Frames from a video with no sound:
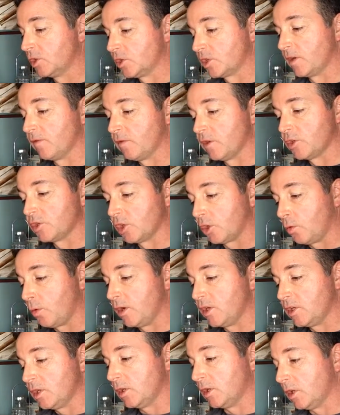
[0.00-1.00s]
Just give this a
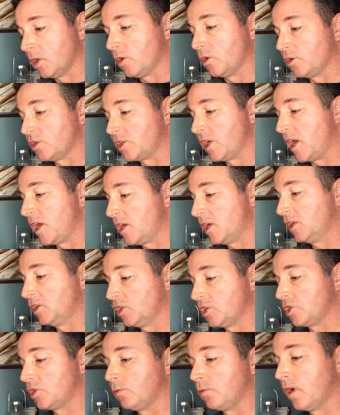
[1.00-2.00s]
quite little sanding
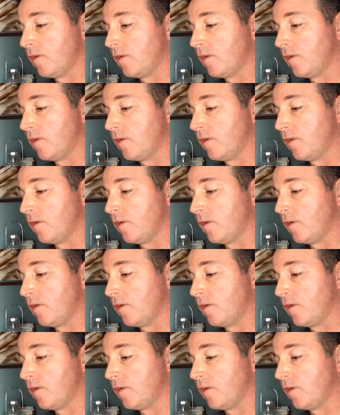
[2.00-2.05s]
just to